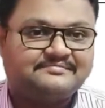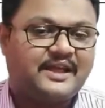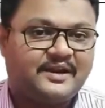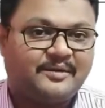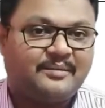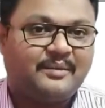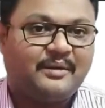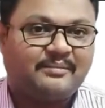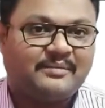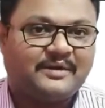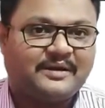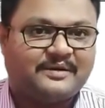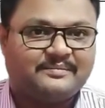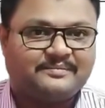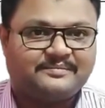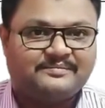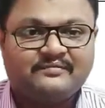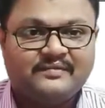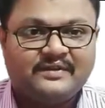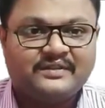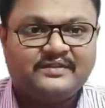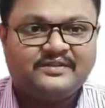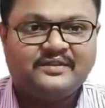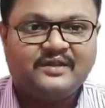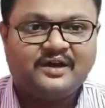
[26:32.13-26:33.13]
Remember,
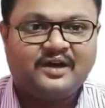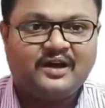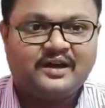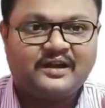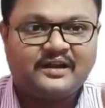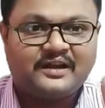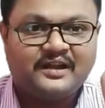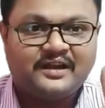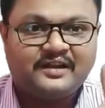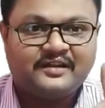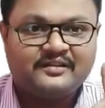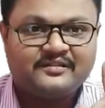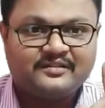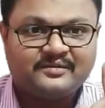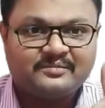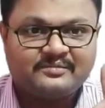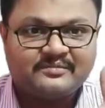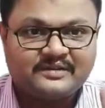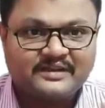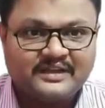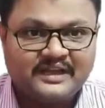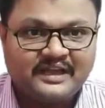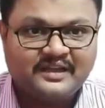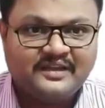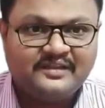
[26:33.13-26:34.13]
when the
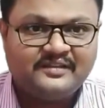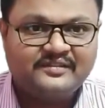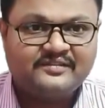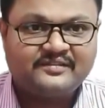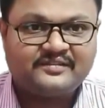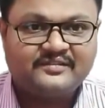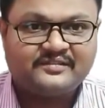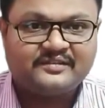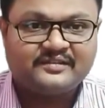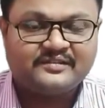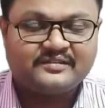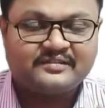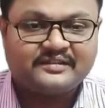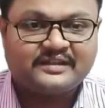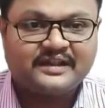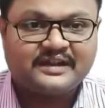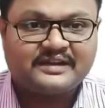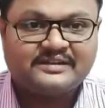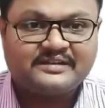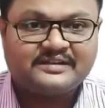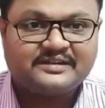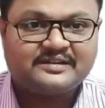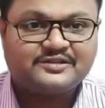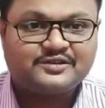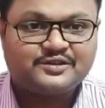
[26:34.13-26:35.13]
organism dies,
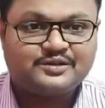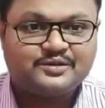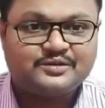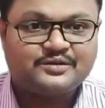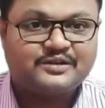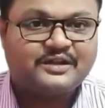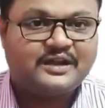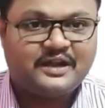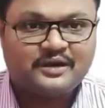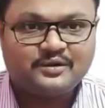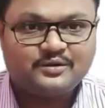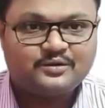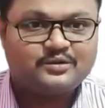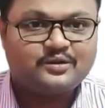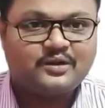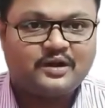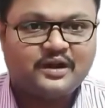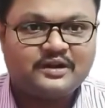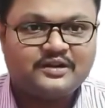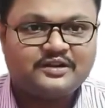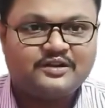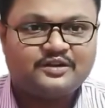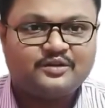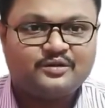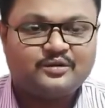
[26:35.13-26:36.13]
that should have to
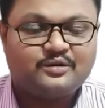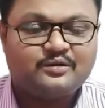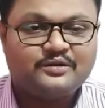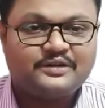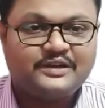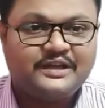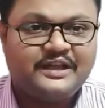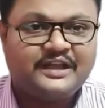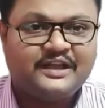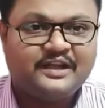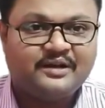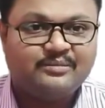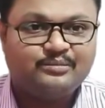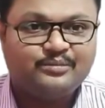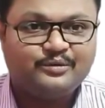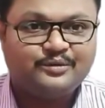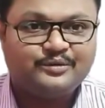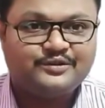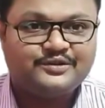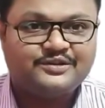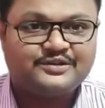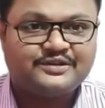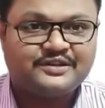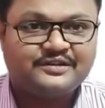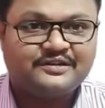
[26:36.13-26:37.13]
undergo
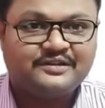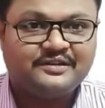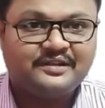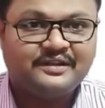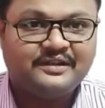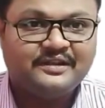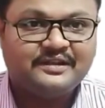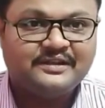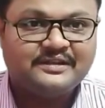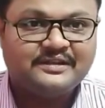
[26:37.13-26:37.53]
decomposition.